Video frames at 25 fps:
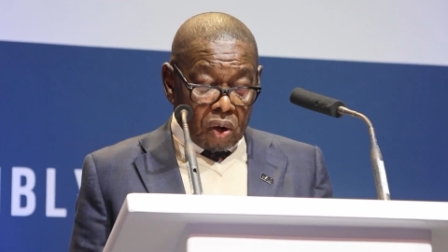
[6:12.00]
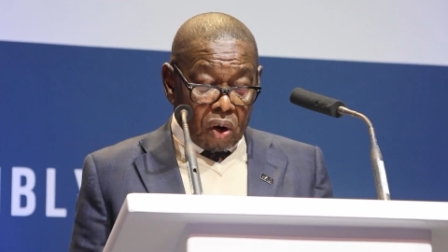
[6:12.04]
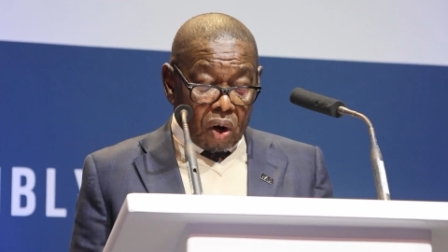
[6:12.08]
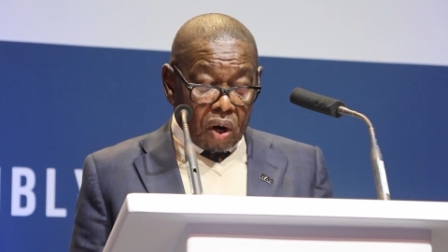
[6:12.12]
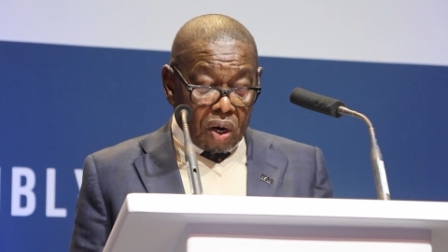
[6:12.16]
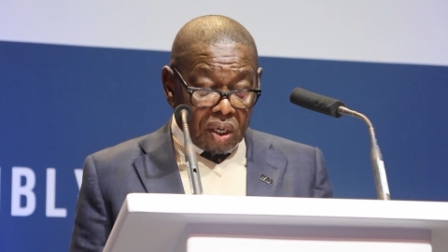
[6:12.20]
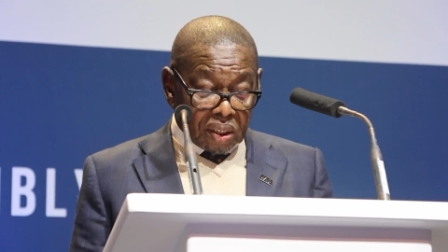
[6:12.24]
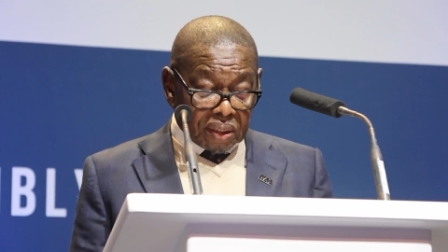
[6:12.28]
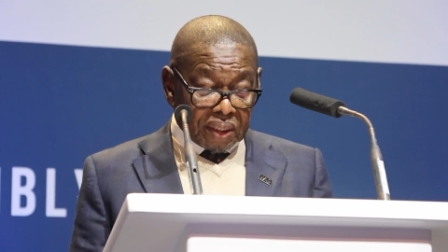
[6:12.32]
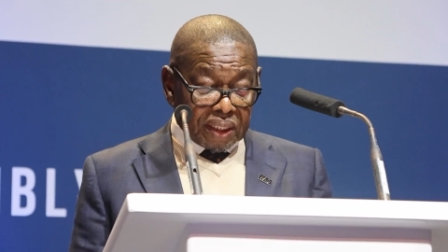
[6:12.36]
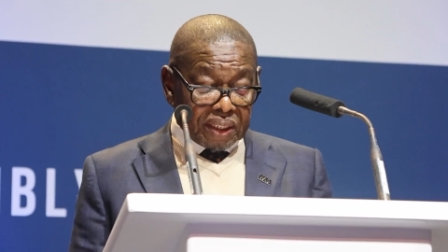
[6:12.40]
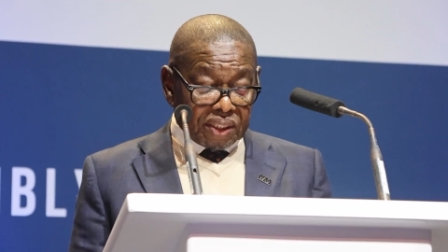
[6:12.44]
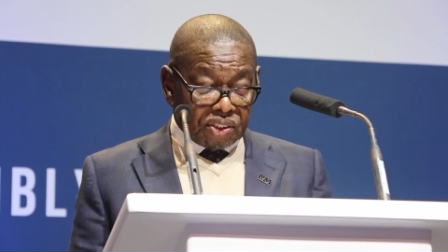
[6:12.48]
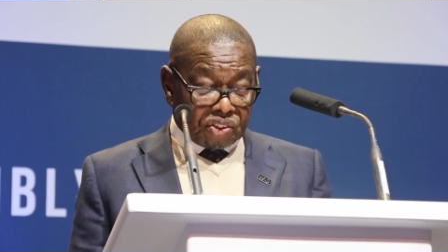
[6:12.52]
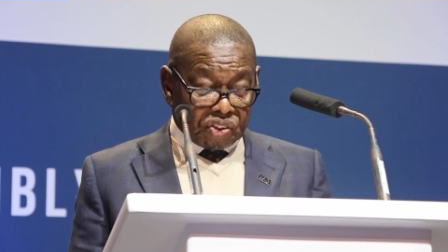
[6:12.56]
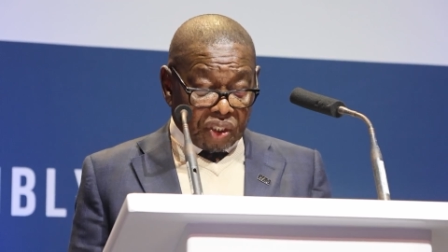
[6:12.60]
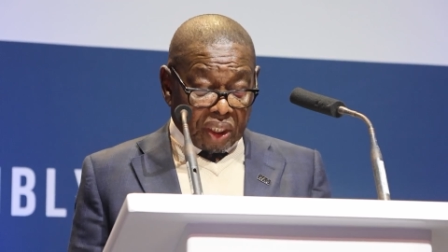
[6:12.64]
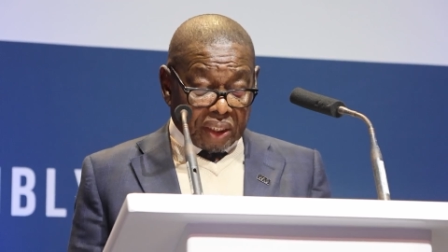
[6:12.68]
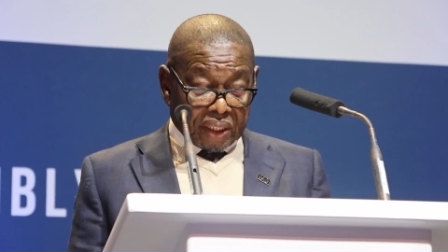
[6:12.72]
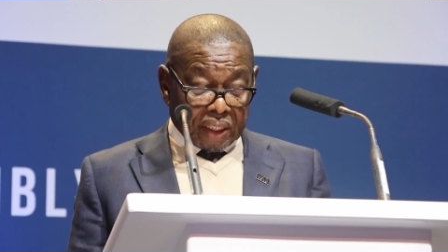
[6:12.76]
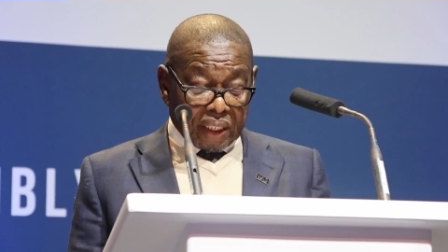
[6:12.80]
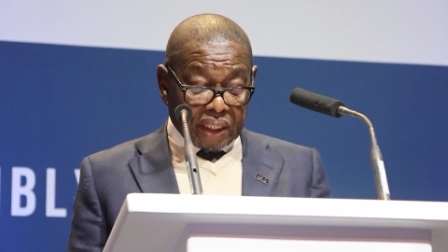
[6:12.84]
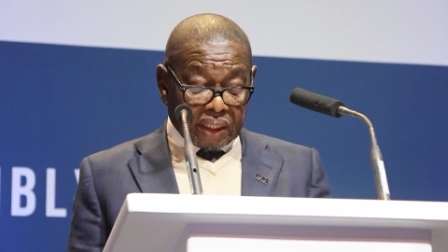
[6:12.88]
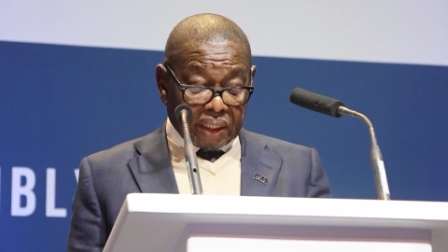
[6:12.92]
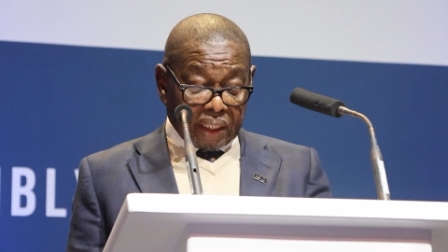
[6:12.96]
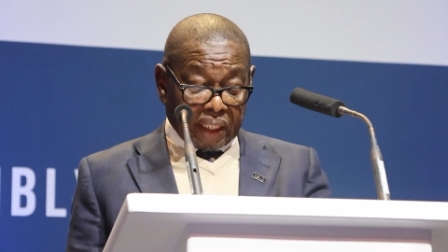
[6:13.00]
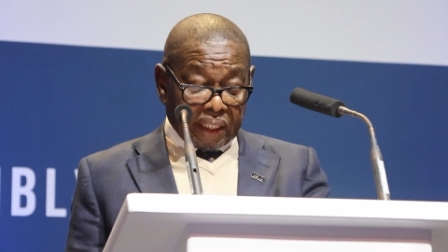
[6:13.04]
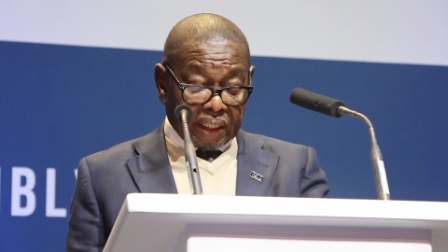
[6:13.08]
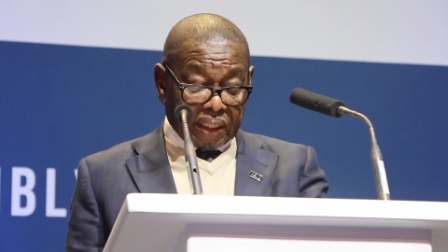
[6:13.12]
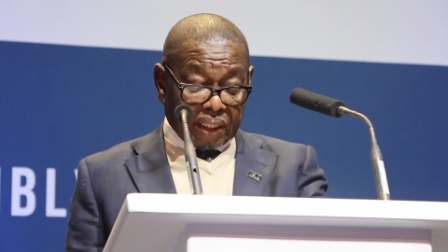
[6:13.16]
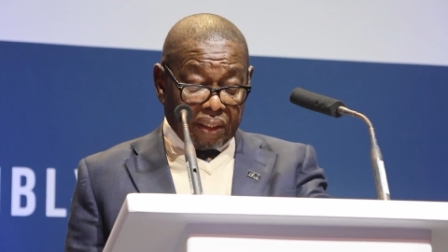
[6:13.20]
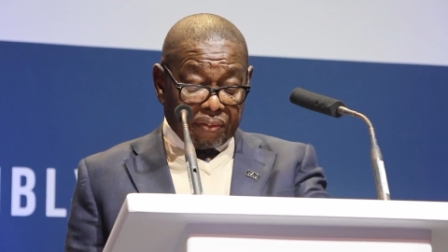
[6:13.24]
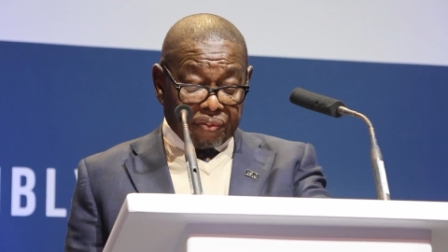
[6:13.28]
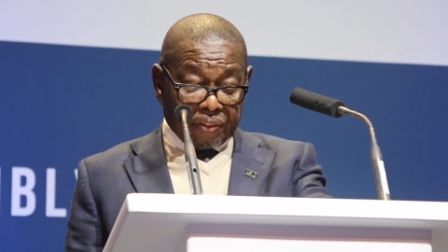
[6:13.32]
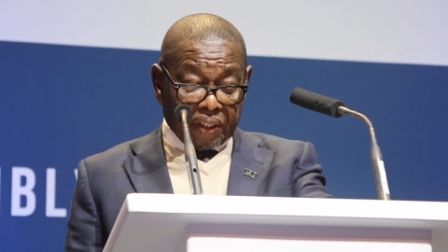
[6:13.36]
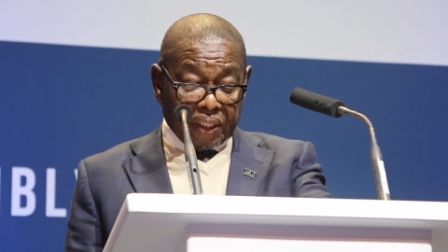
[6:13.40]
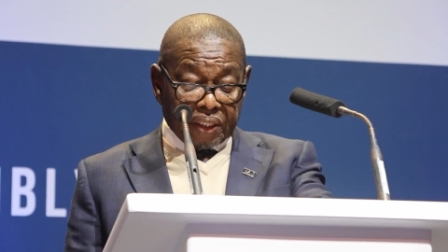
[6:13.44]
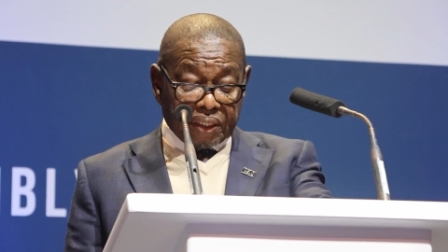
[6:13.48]
All these strategic
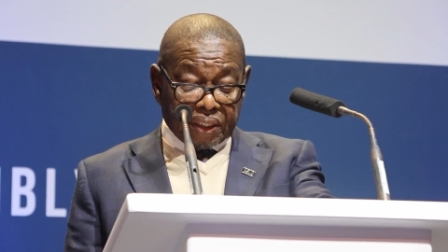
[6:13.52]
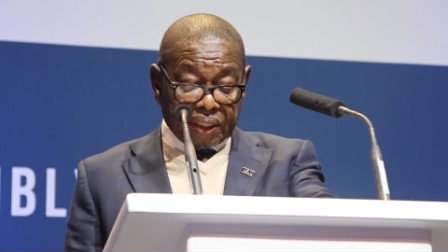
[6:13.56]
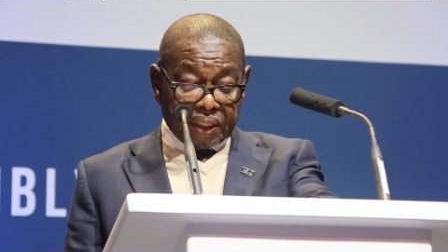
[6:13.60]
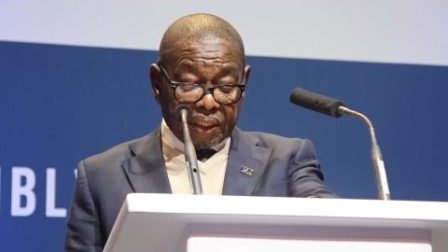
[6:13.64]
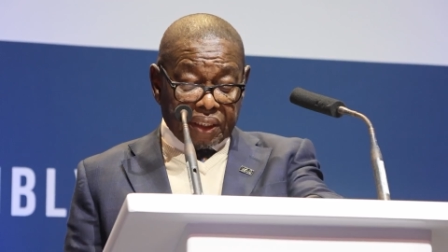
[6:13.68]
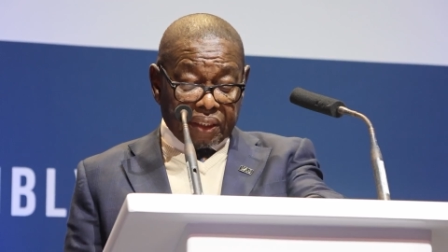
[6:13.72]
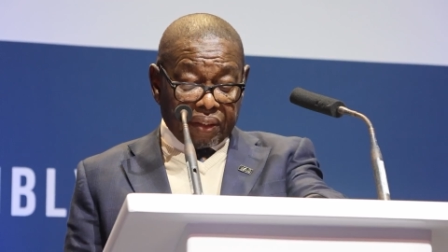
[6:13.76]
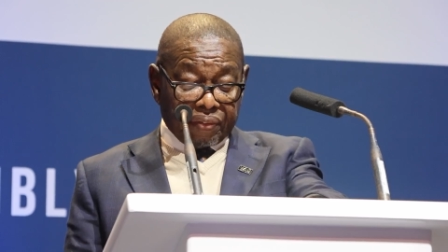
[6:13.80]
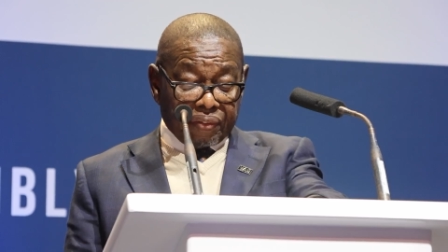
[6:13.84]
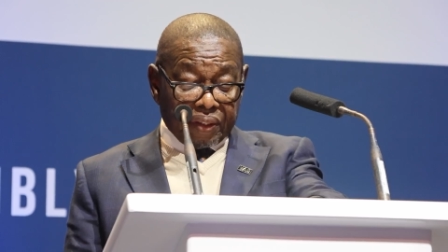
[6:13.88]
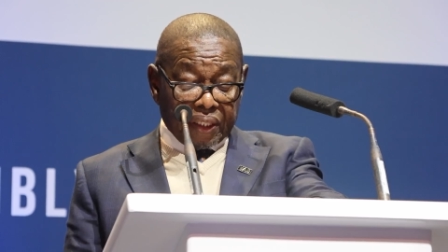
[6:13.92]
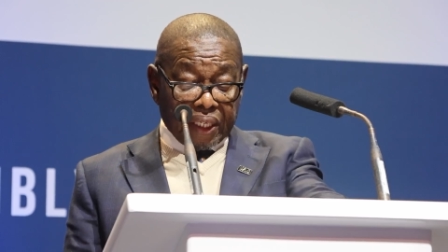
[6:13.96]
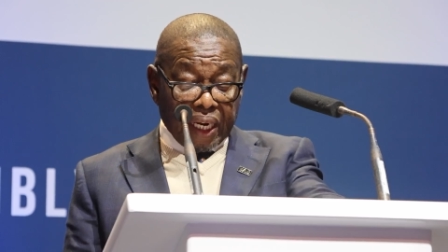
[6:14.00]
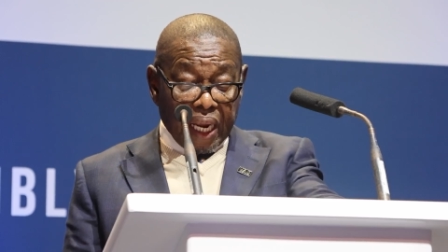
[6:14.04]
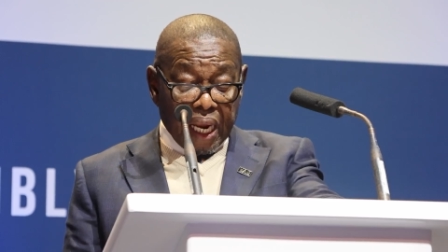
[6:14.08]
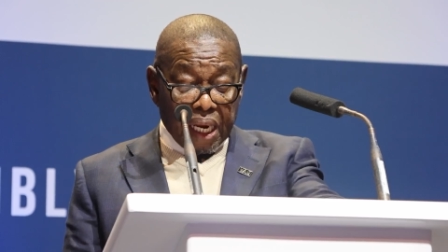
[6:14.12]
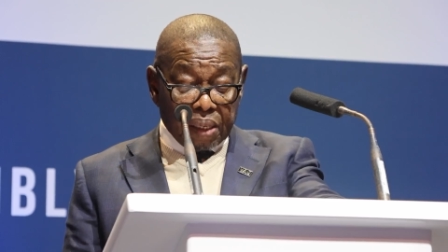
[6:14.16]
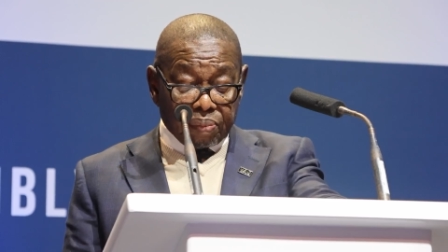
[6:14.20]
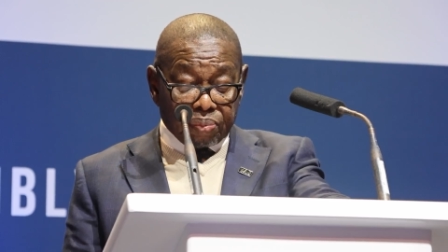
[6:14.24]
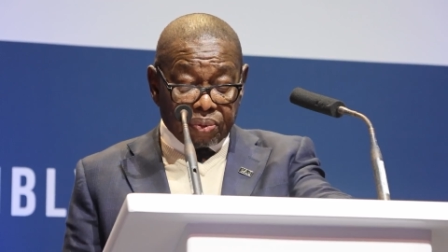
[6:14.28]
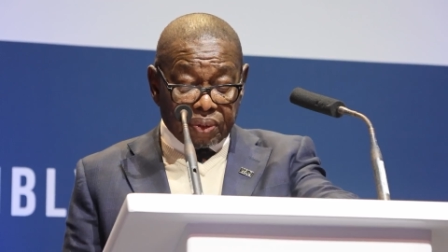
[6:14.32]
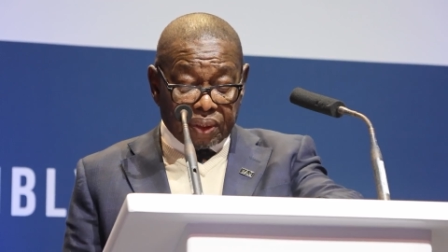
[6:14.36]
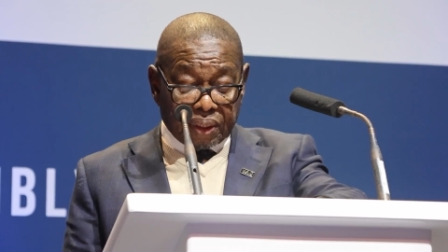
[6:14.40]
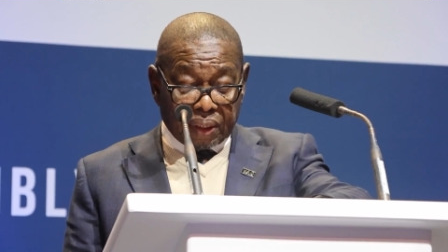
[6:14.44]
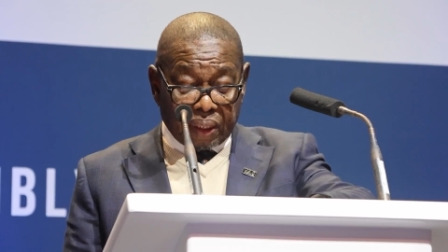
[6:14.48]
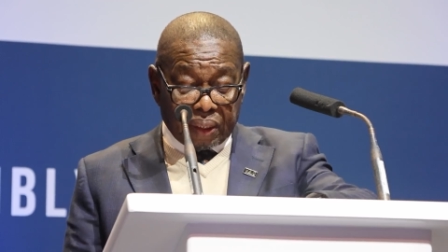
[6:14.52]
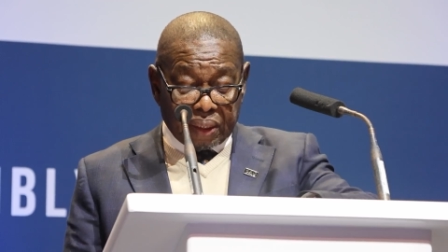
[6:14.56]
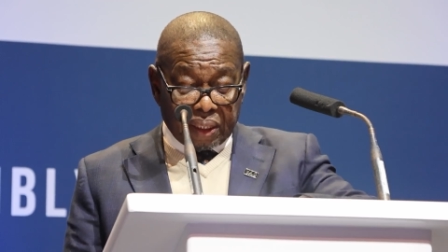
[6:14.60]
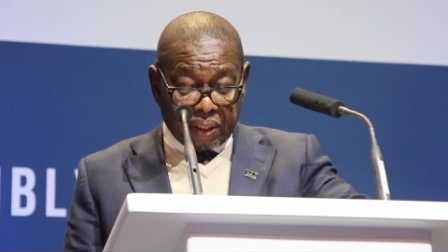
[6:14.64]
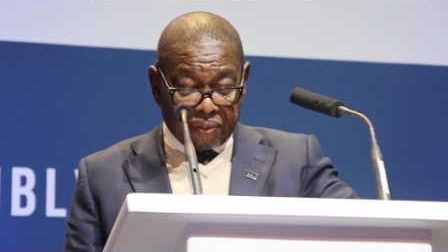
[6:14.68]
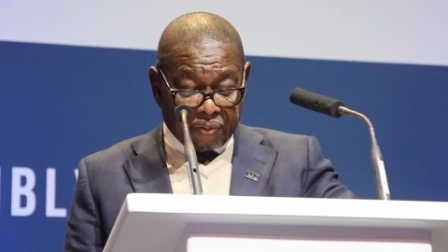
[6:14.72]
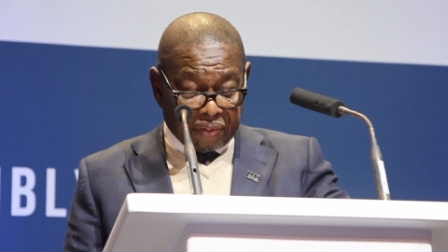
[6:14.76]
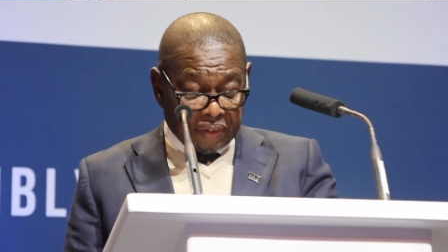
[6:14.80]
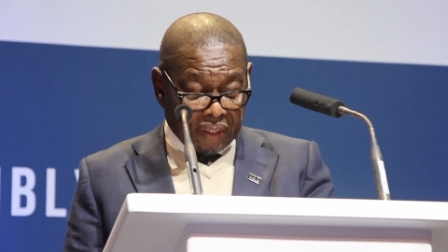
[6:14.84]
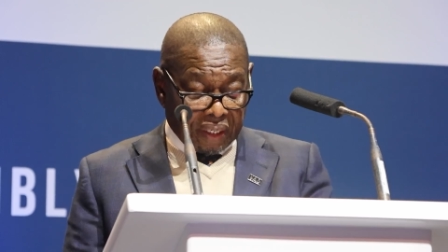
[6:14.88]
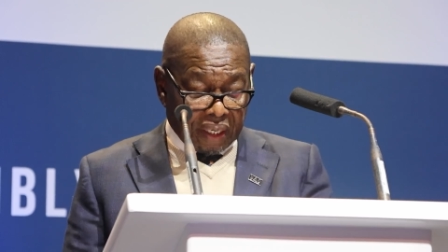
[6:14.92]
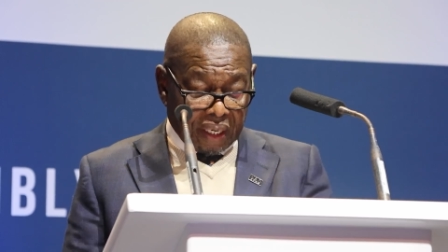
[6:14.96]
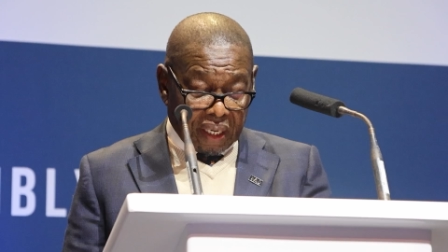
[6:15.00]
interventions have enabled South
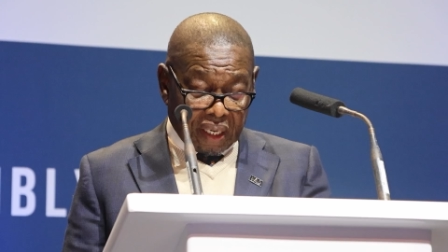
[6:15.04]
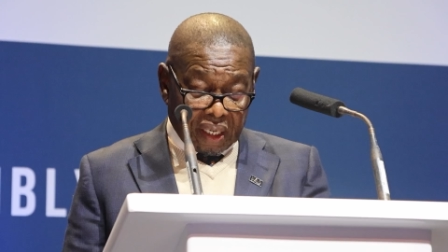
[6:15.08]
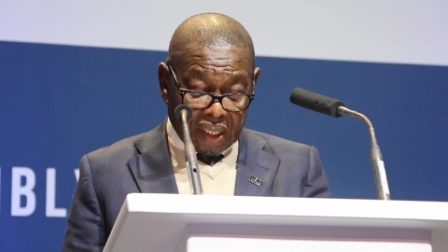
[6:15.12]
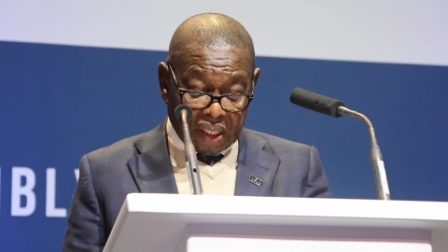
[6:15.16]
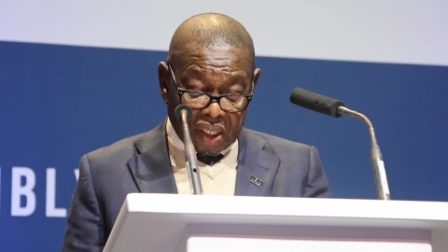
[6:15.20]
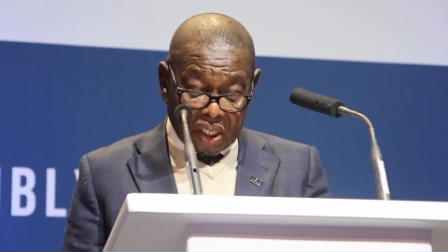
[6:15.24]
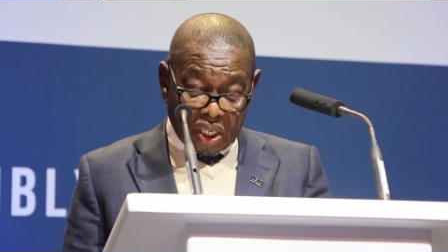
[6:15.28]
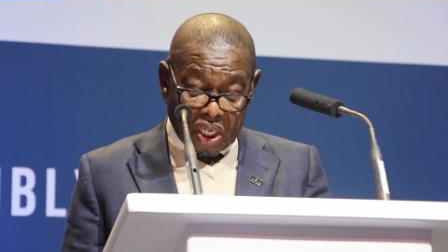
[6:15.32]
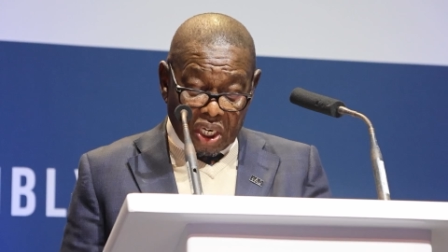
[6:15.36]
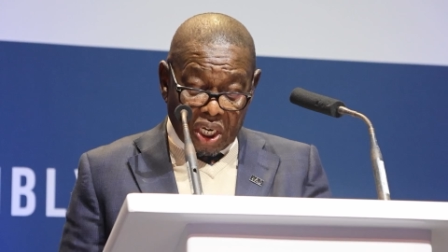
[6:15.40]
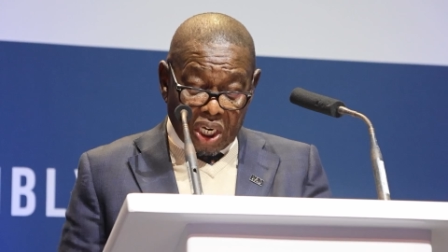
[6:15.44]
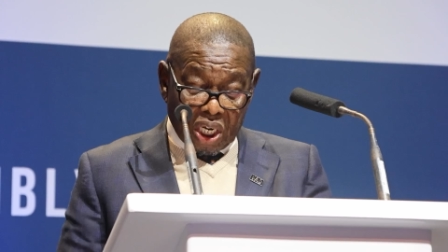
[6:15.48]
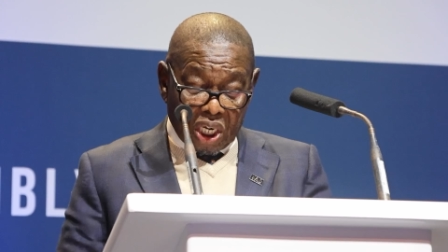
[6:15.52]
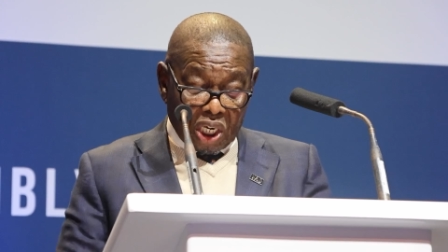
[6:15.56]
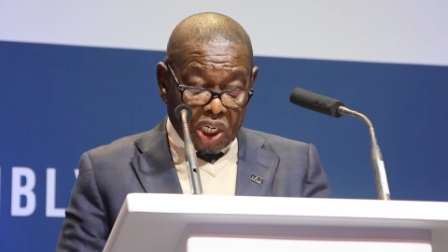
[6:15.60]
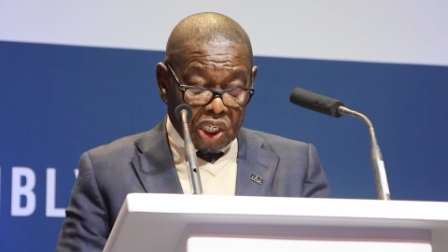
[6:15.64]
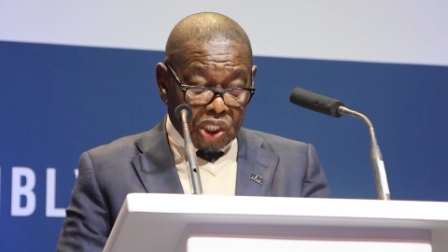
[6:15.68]
Africa